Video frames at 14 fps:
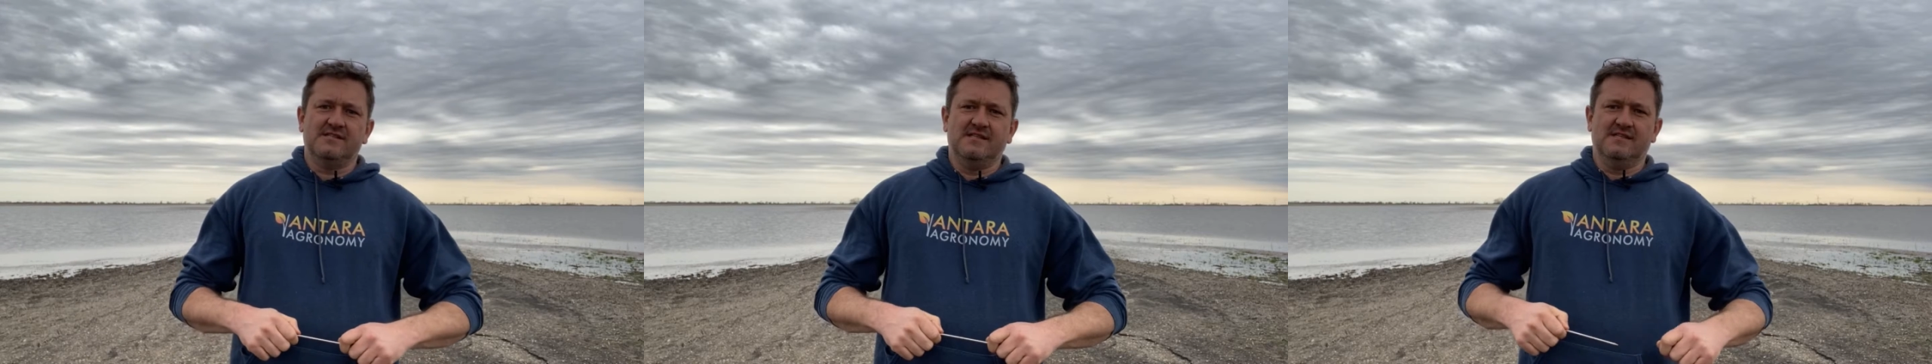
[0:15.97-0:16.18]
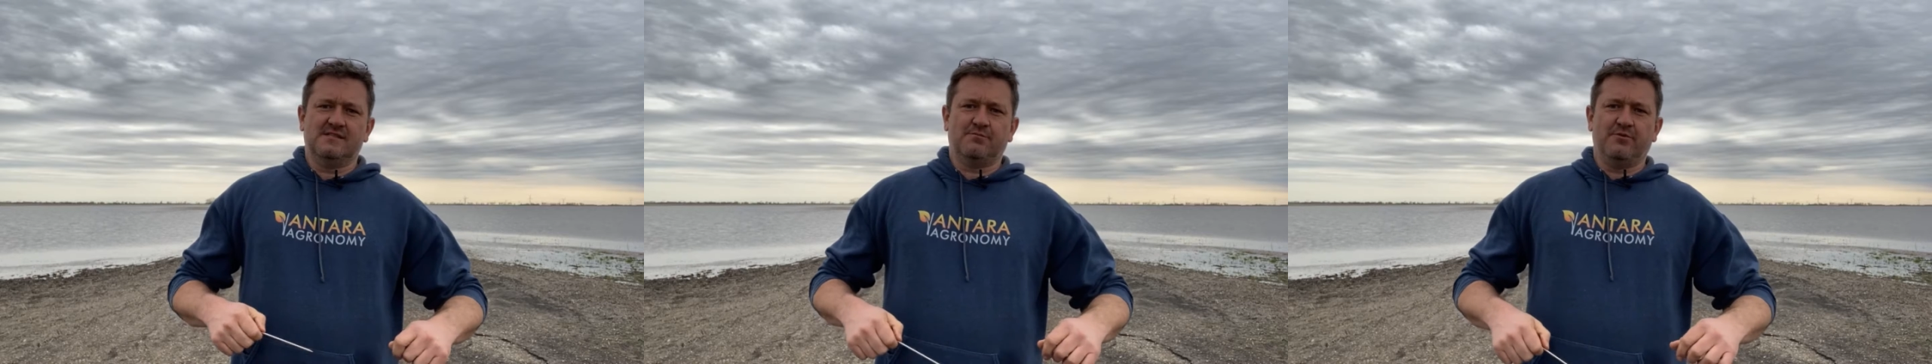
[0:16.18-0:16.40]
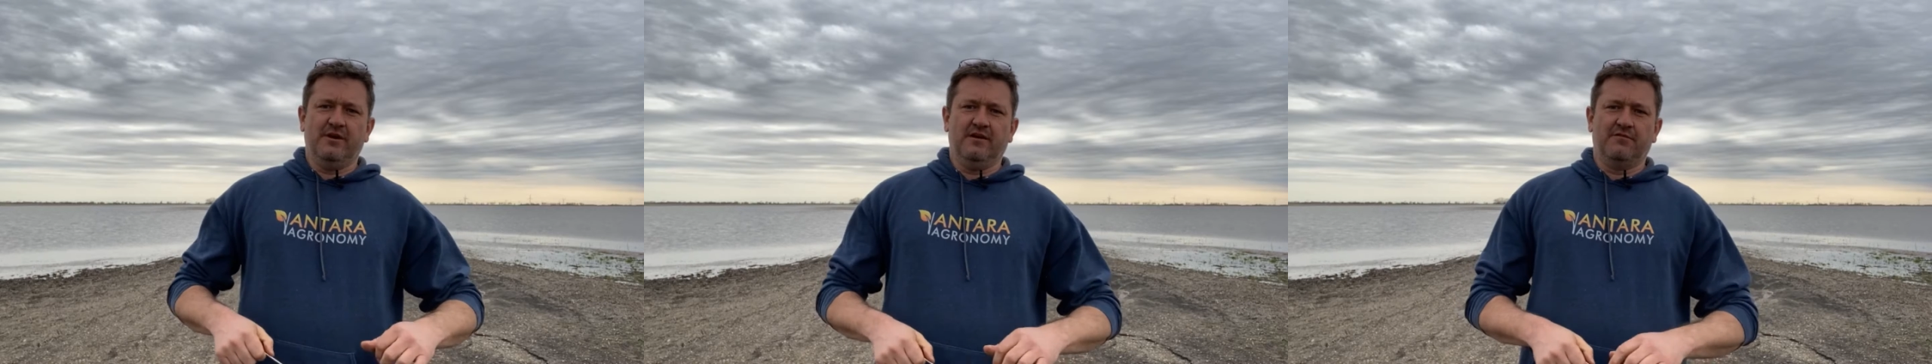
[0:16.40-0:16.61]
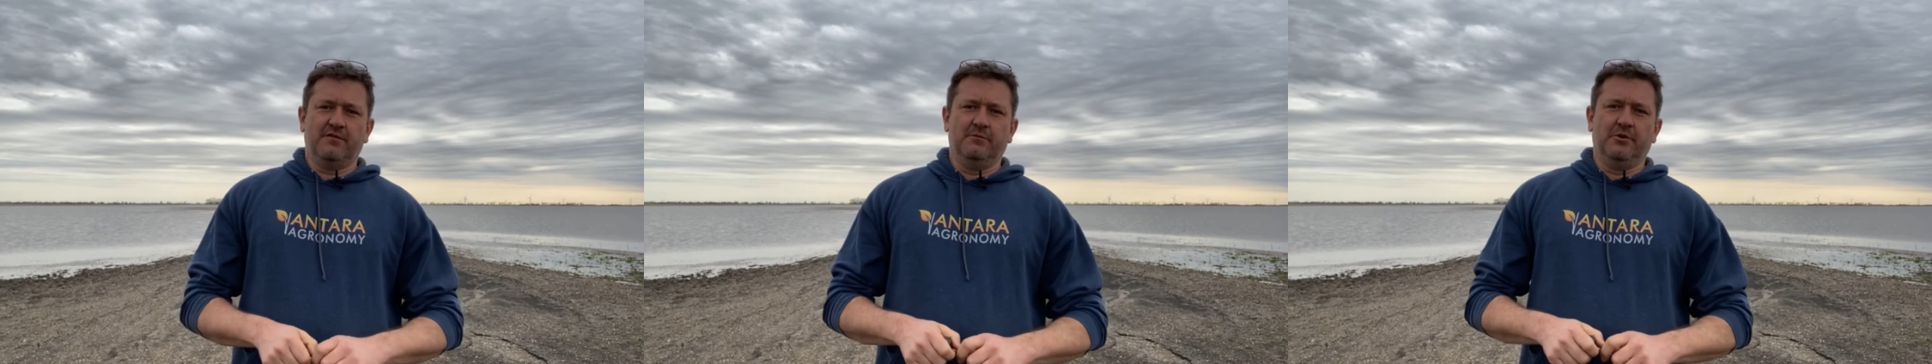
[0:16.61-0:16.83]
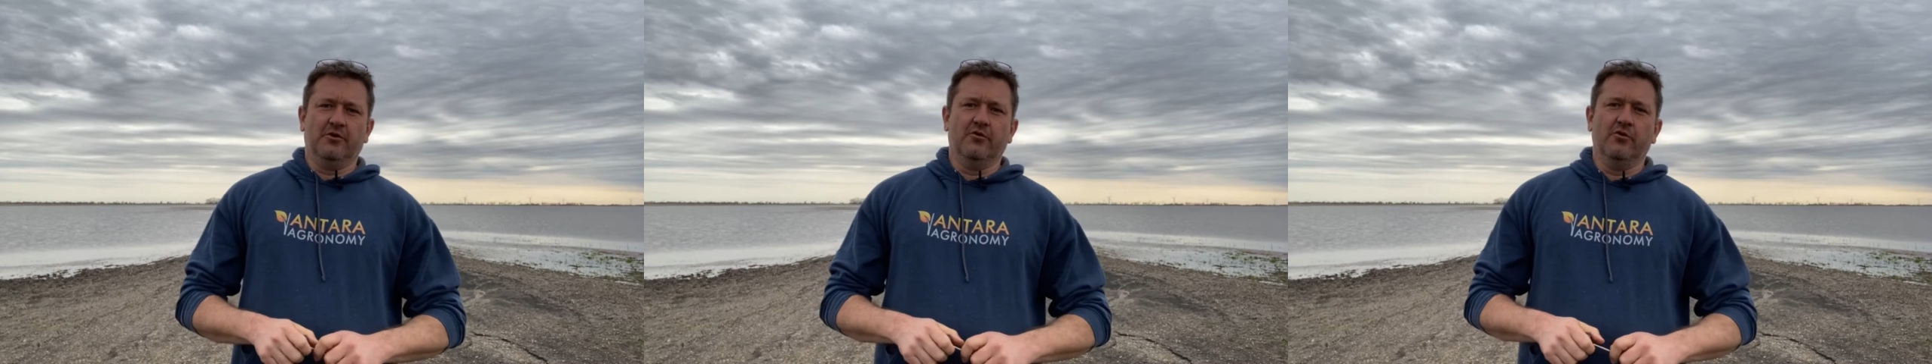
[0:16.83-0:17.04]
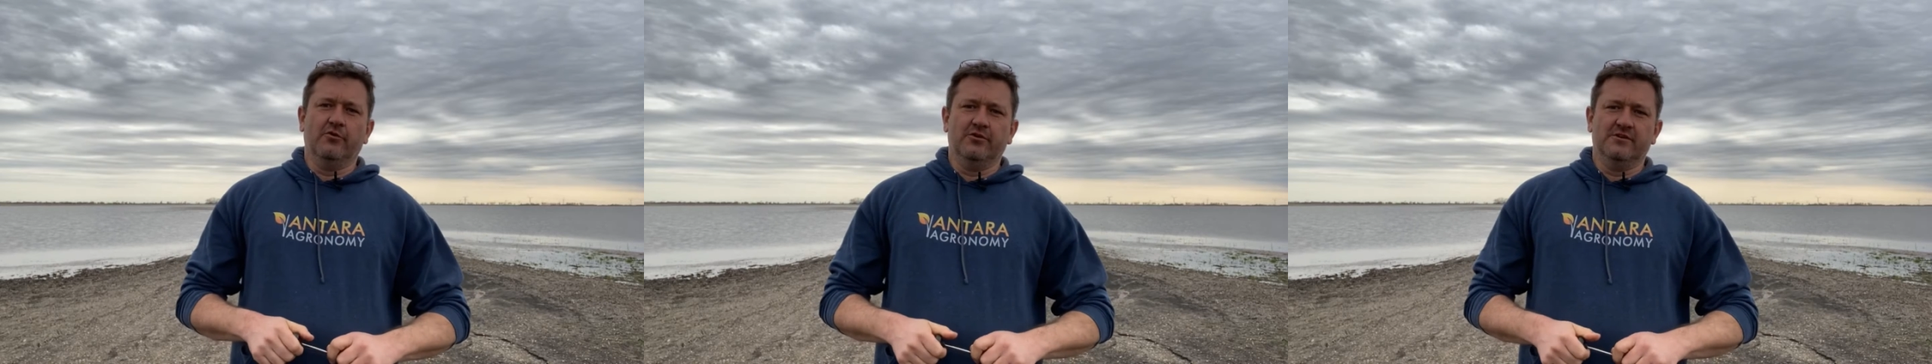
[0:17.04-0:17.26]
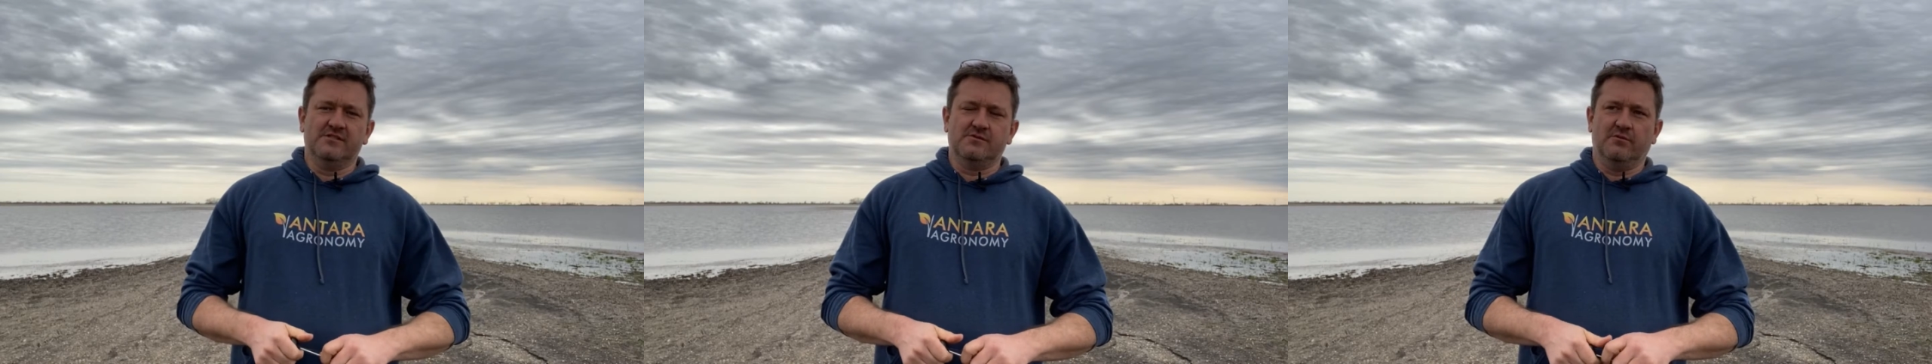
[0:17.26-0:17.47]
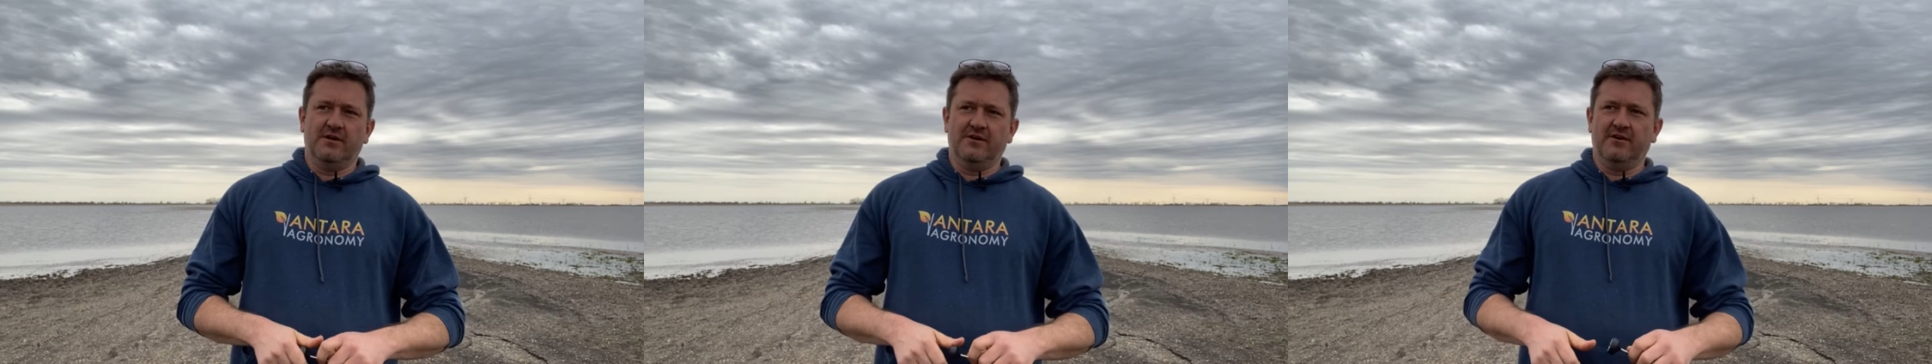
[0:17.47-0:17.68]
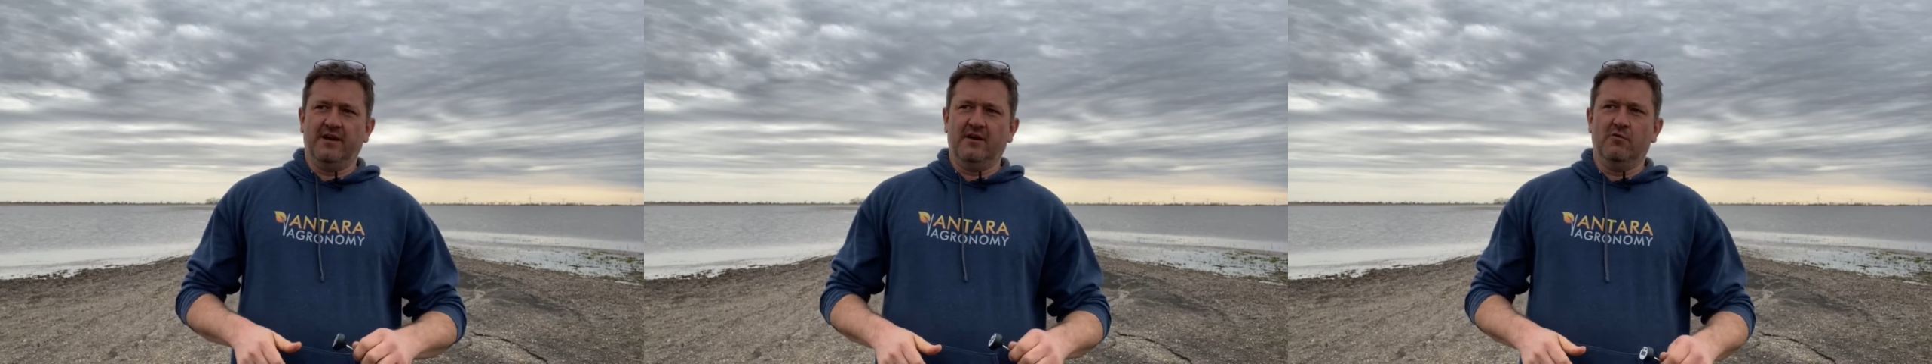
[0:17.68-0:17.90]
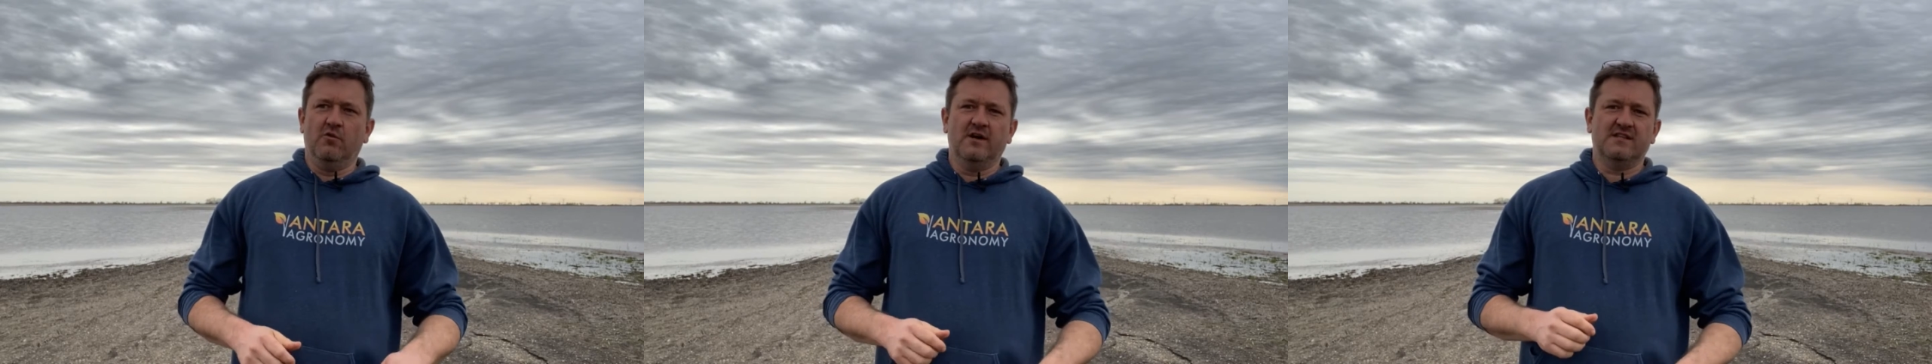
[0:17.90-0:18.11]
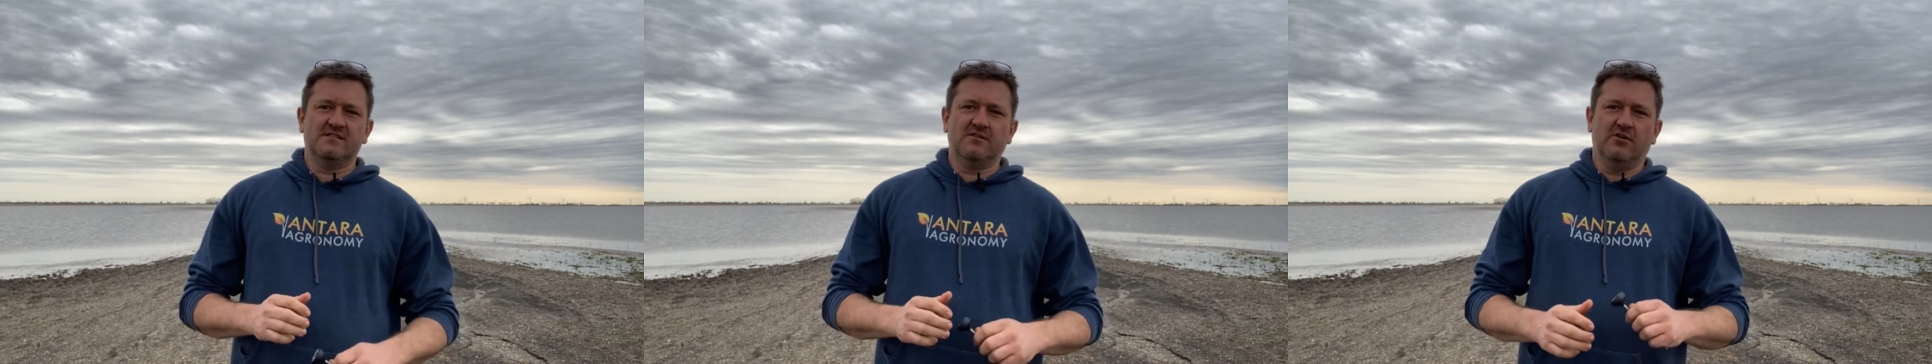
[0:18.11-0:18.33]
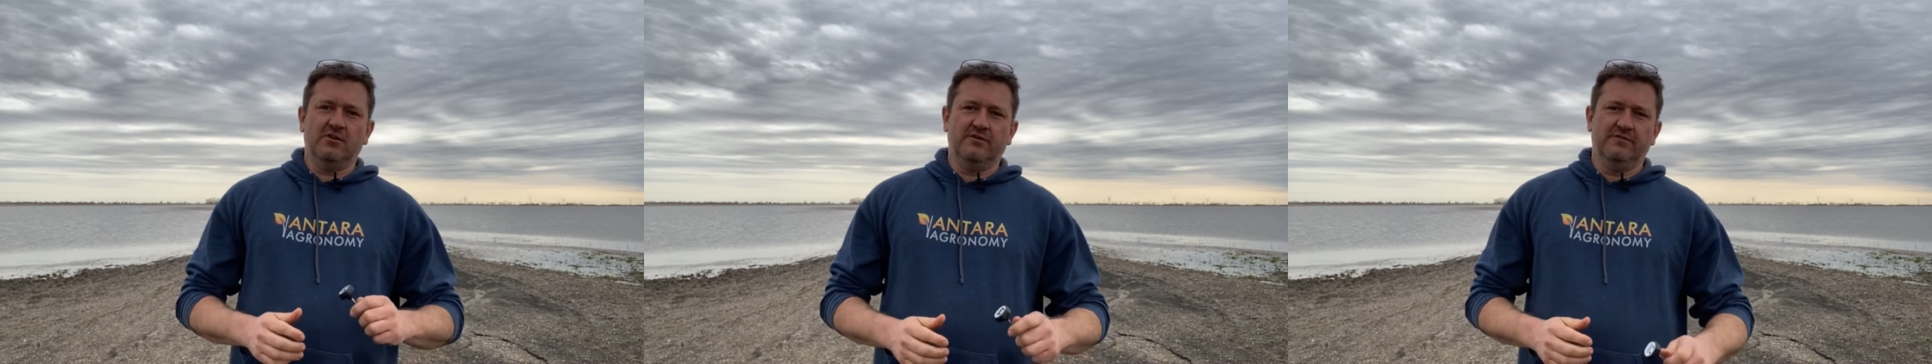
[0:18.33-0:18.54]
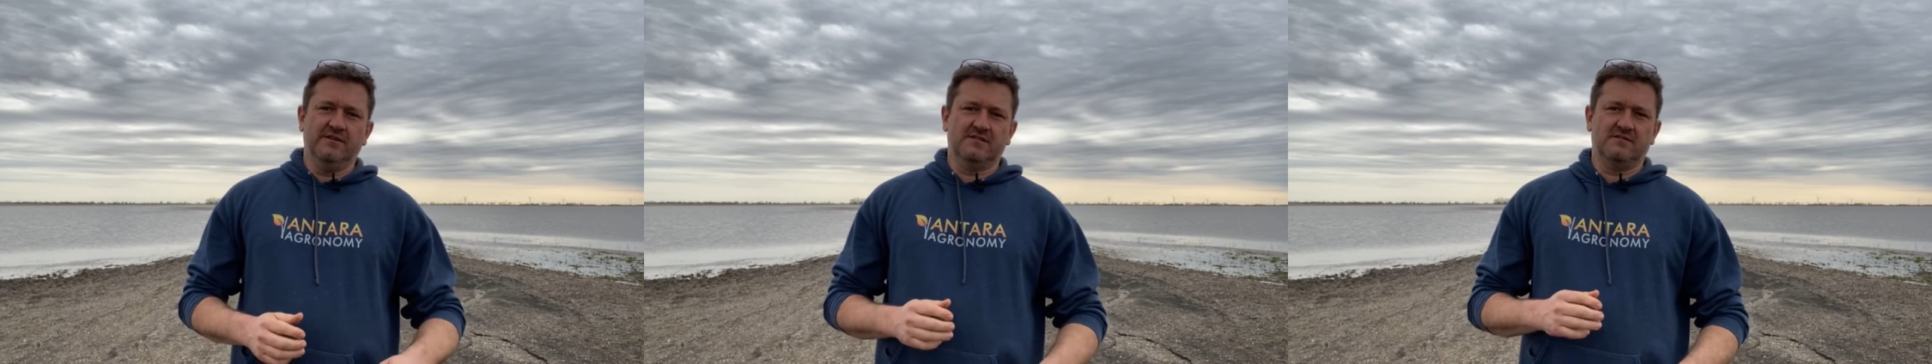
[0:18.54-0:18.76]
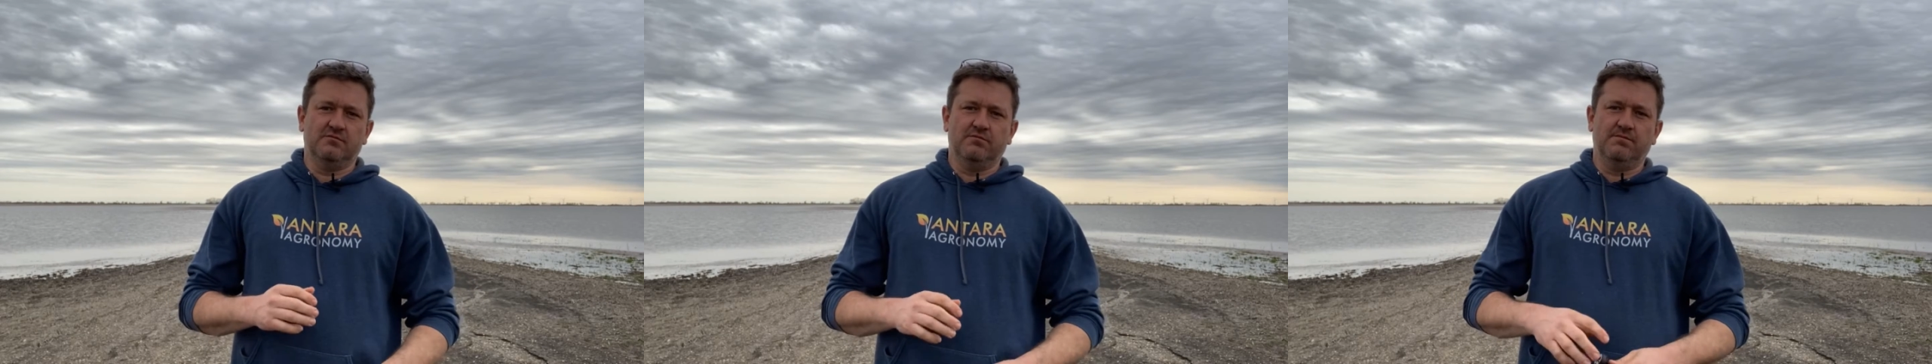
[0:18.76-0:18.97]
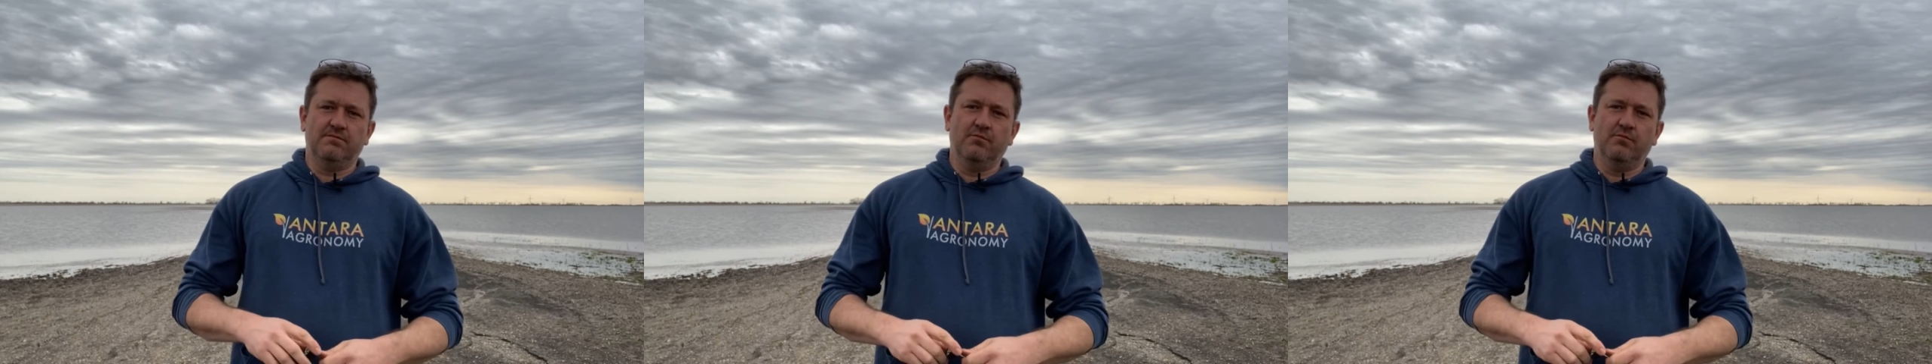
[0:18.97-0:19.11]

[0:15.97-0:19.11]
this spring from growers wondering what's all of this